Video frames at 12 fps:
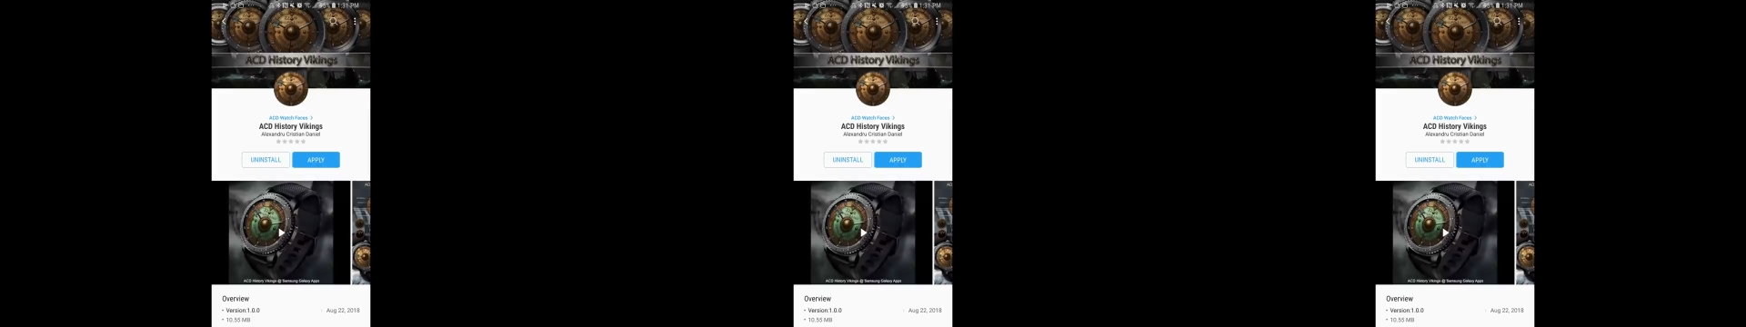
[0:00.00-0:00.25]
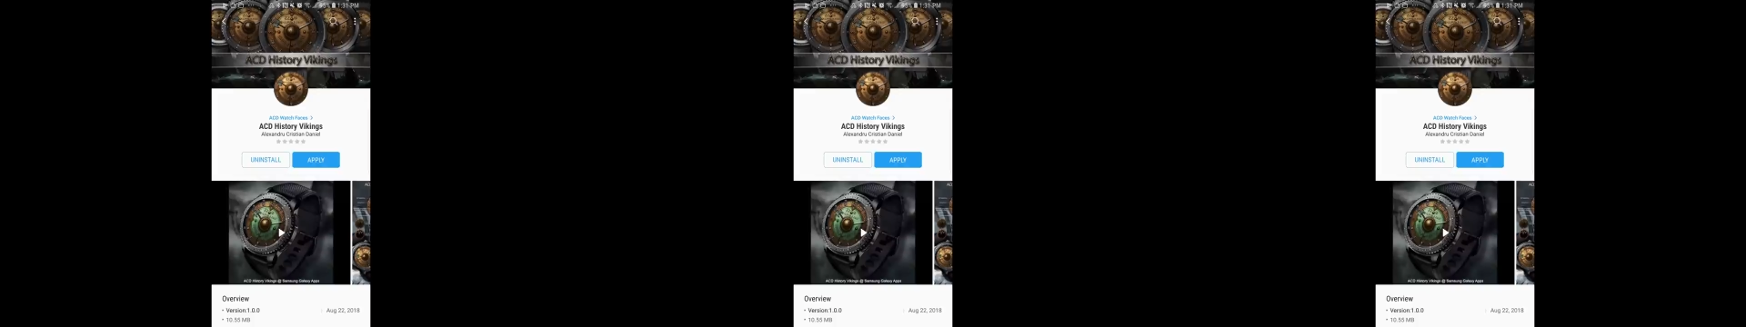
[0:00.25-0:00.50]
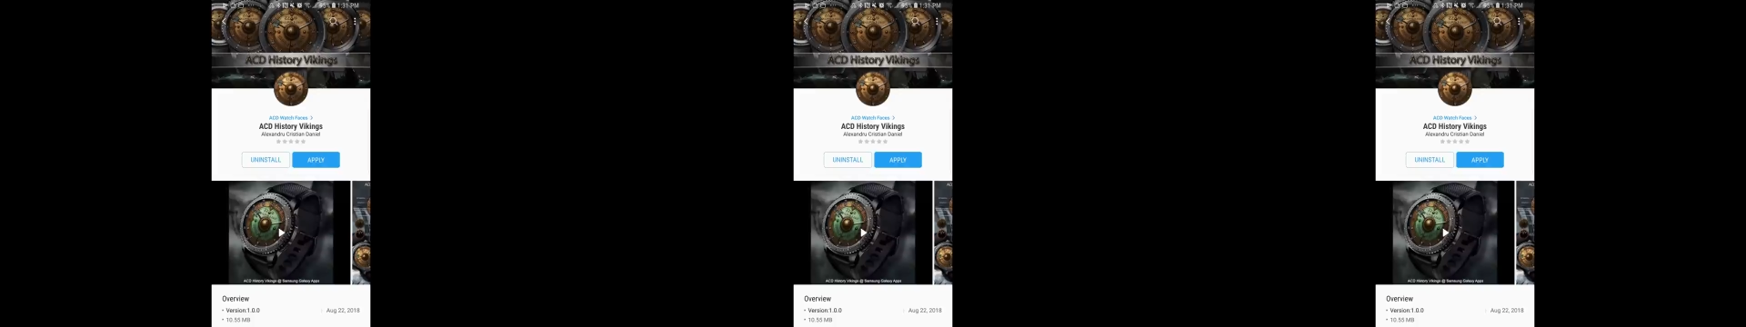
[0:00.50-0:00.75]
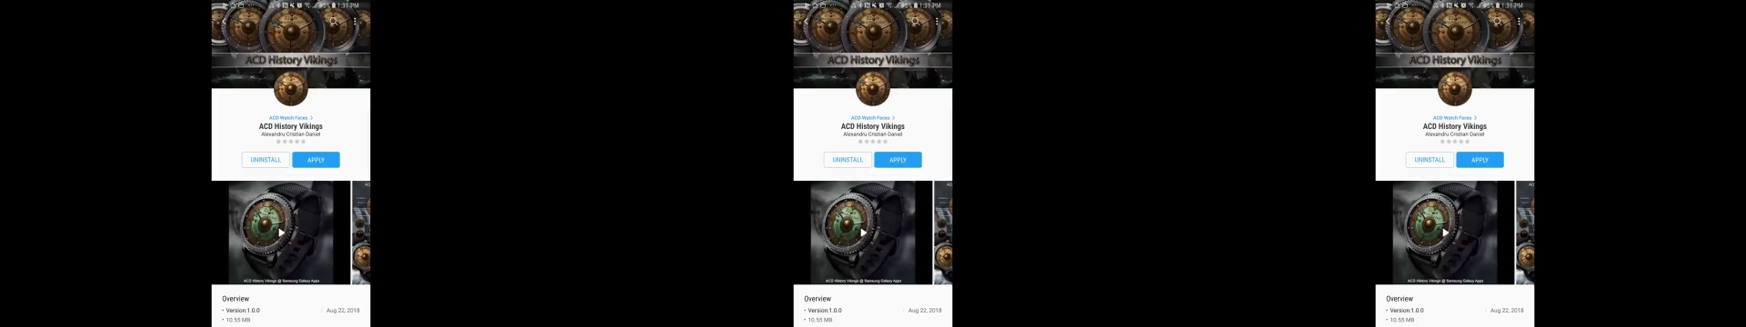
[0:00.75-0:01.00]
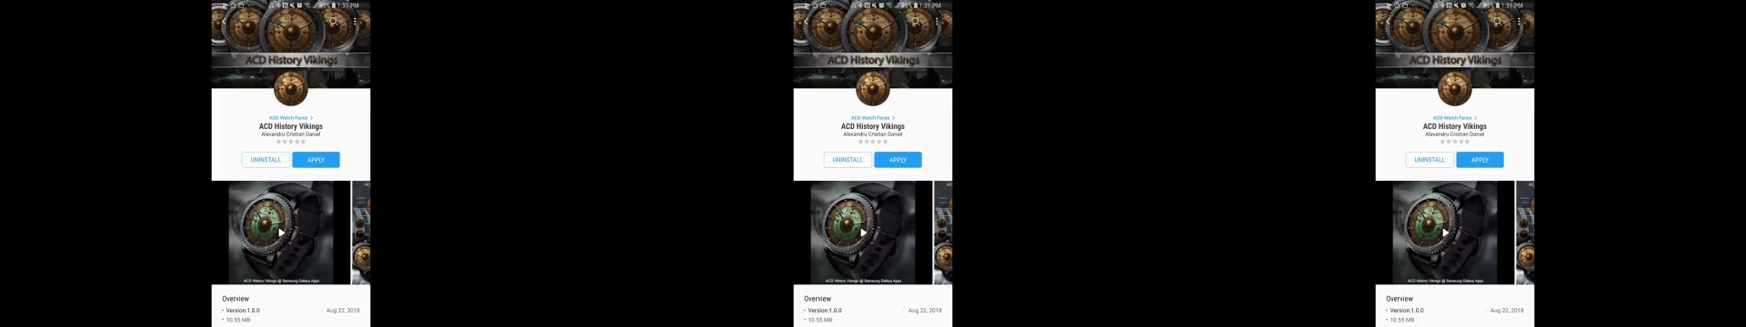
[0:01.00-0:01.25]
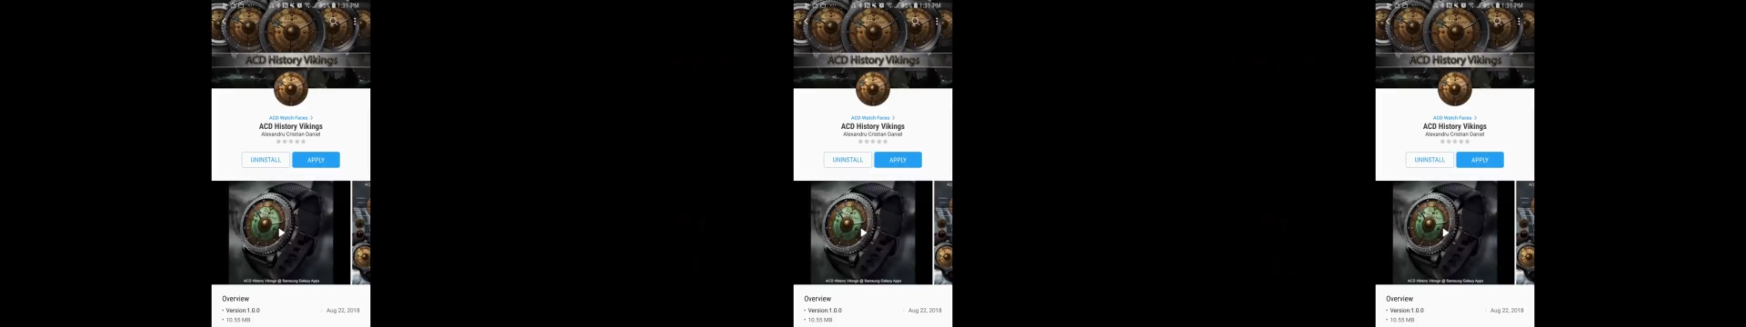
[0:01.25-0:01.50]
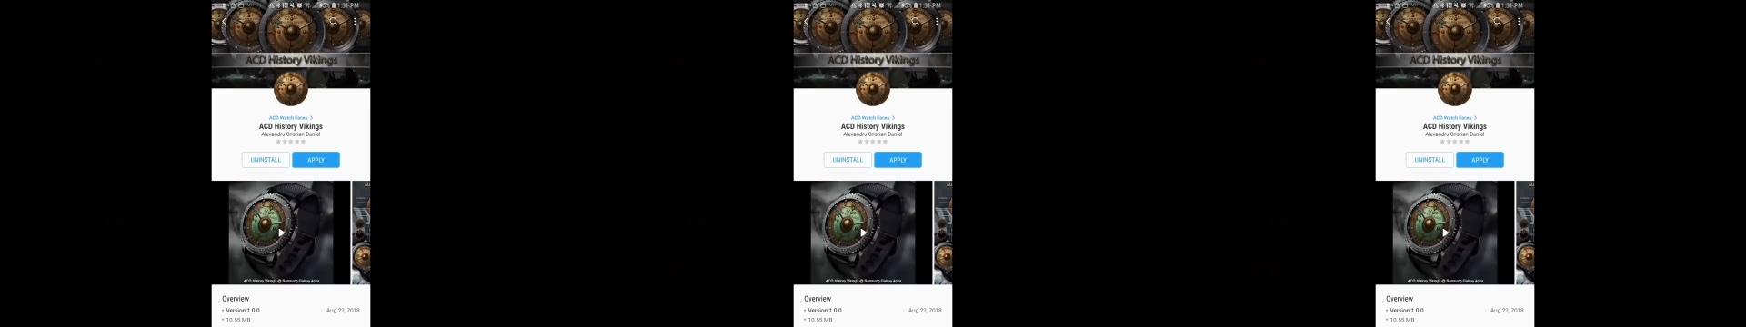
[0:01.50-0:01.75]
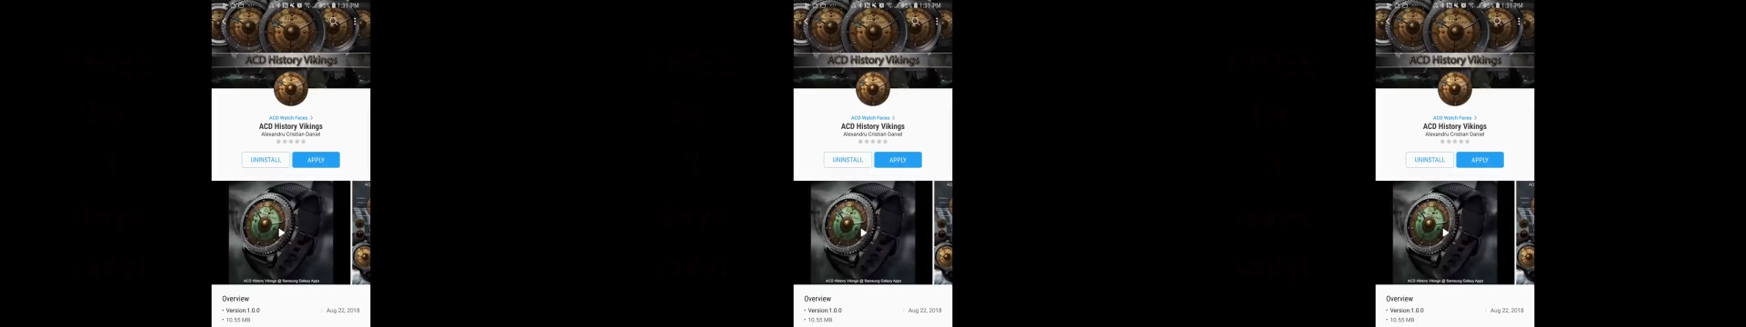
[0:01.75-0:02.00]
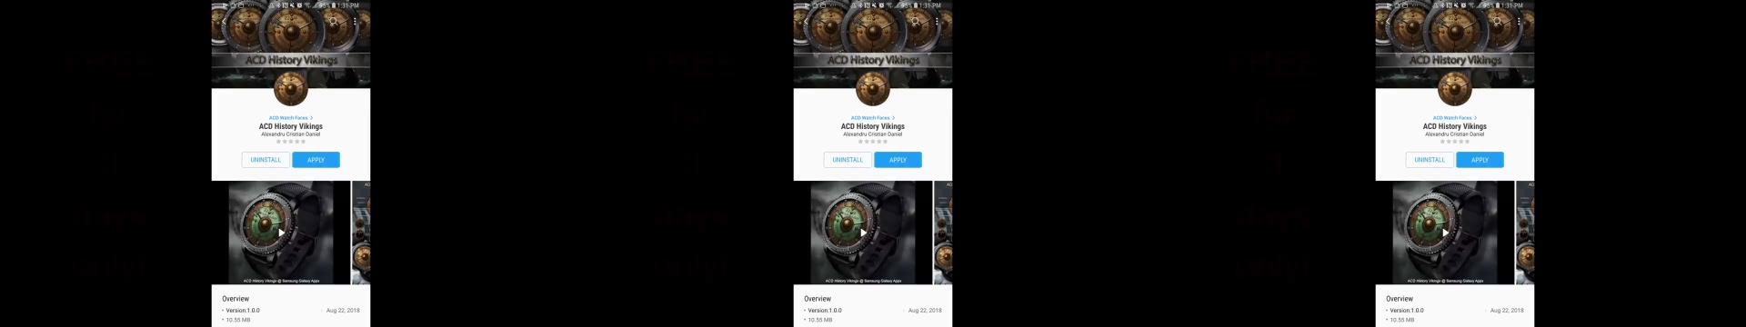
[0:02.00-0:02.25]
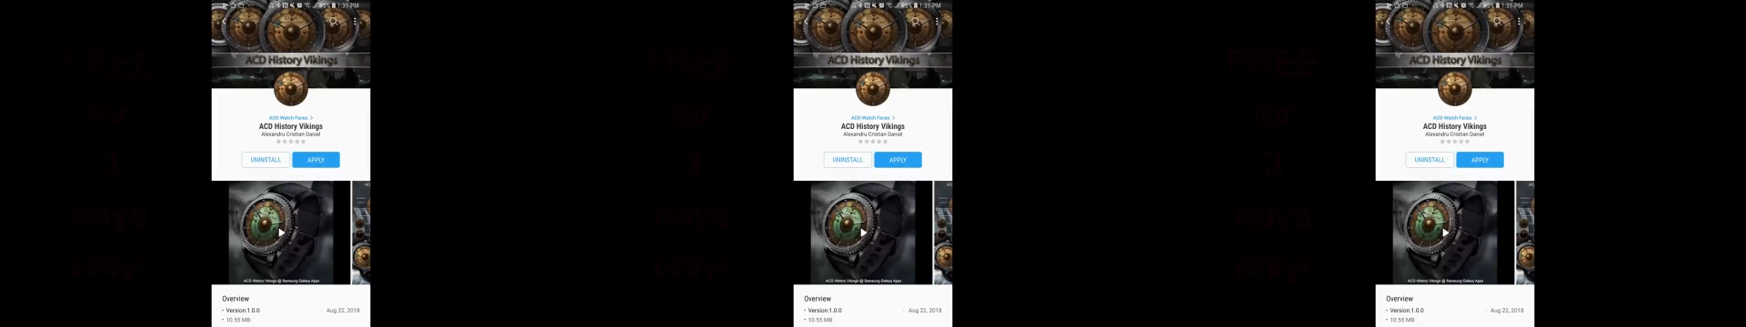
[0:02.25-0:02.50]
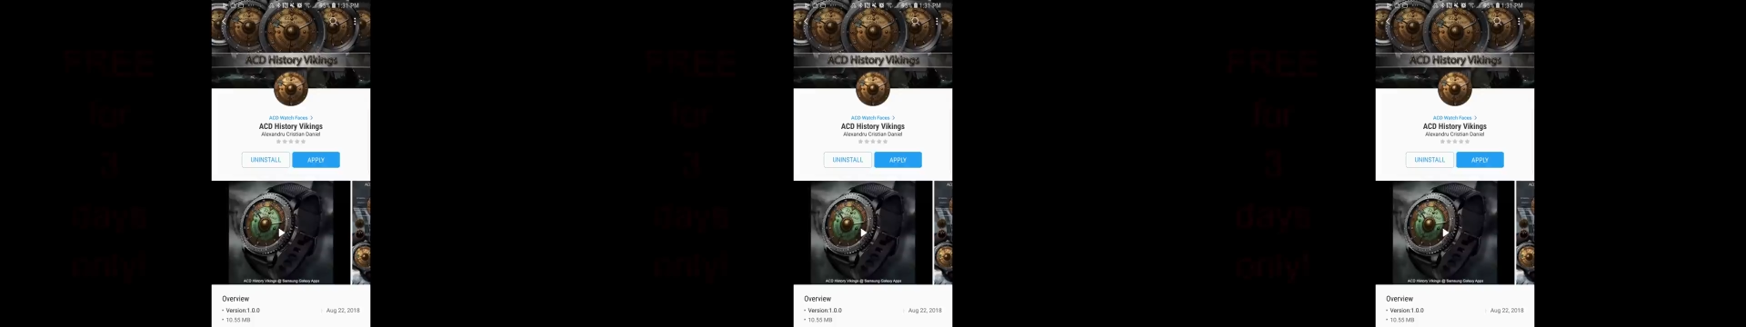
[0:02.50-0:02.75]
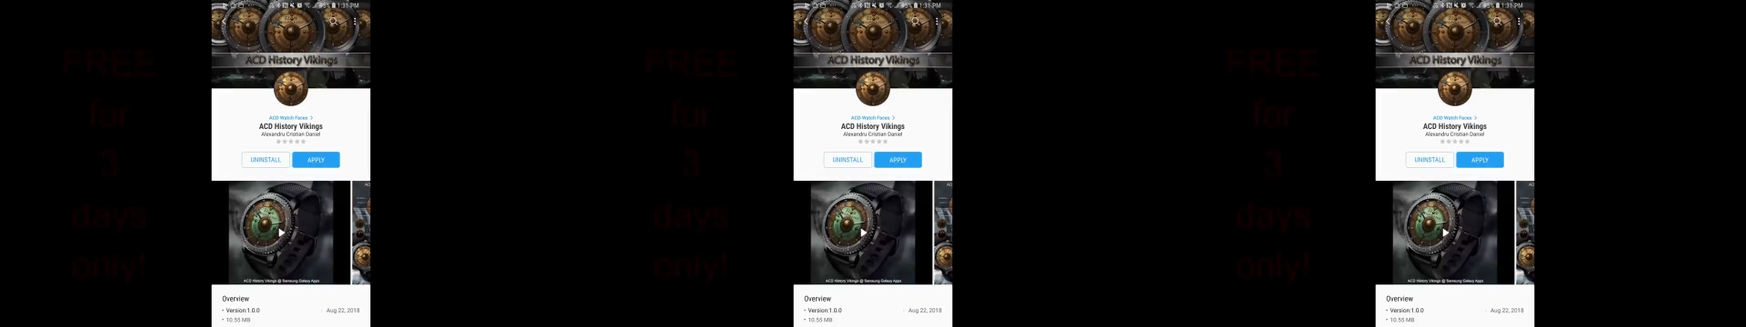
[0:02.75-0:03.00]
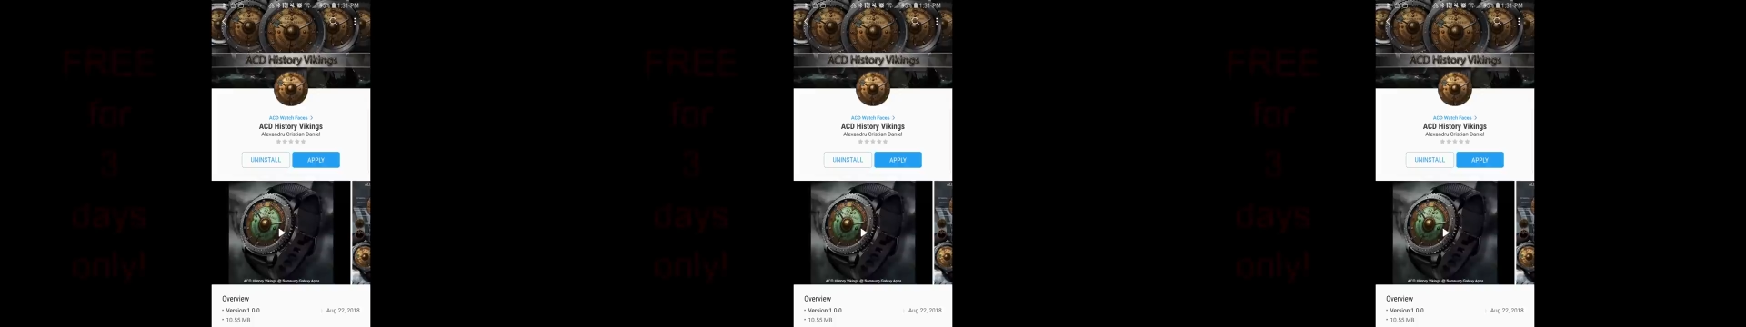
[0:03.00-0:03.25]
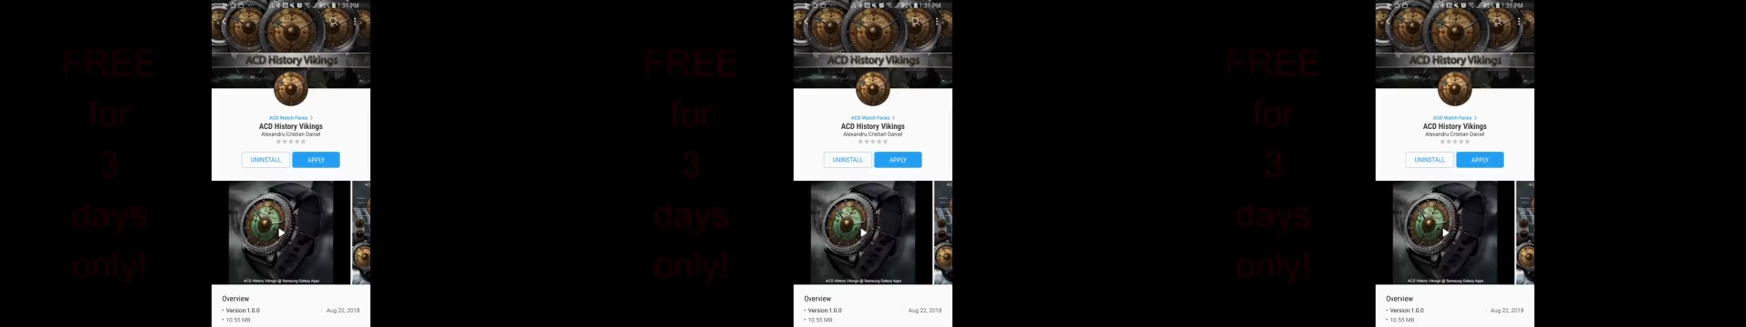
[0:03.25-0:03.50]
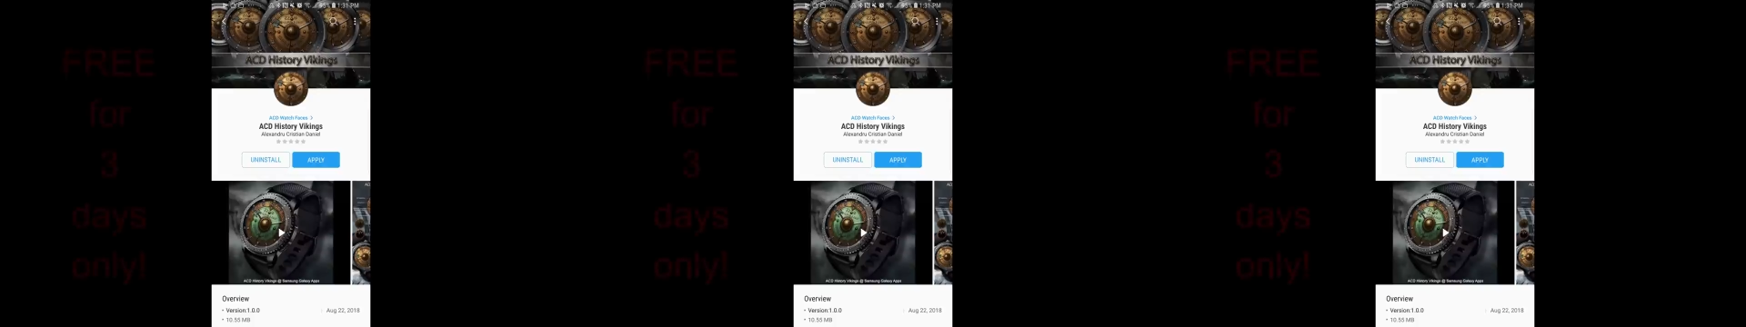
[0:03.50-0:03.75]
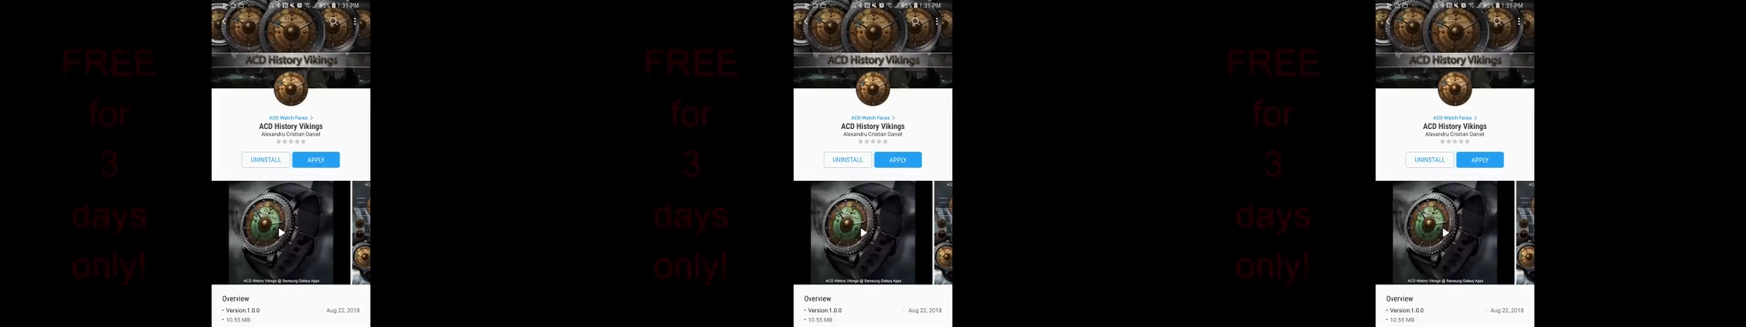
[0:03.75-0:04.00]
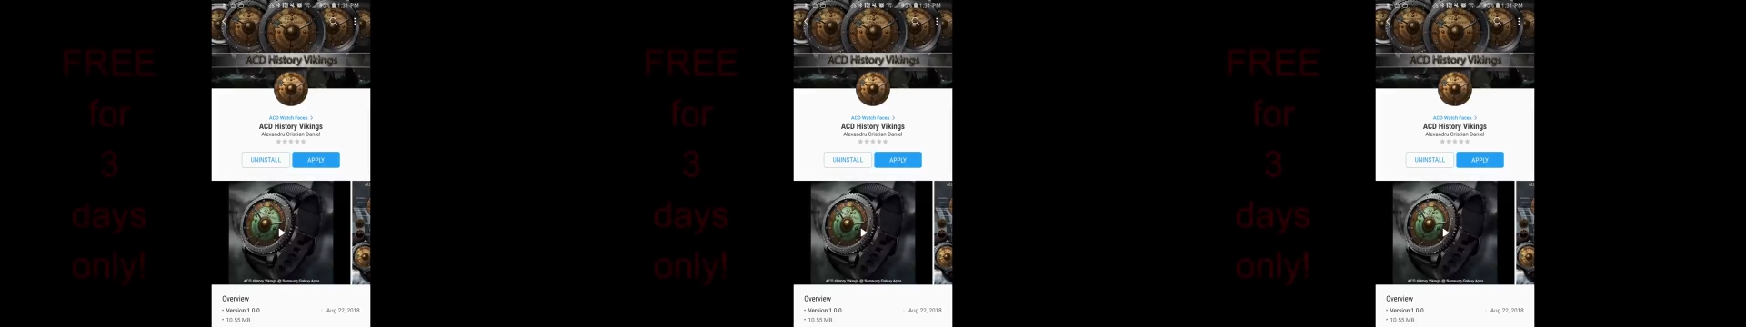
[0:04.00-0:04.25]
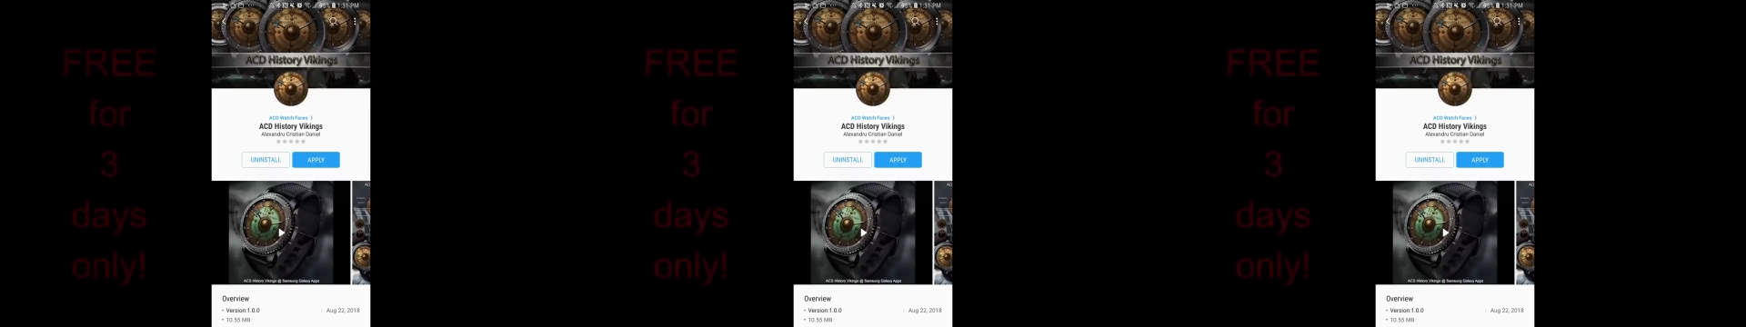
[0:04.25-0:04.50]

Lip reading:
[unreadable: no face in view]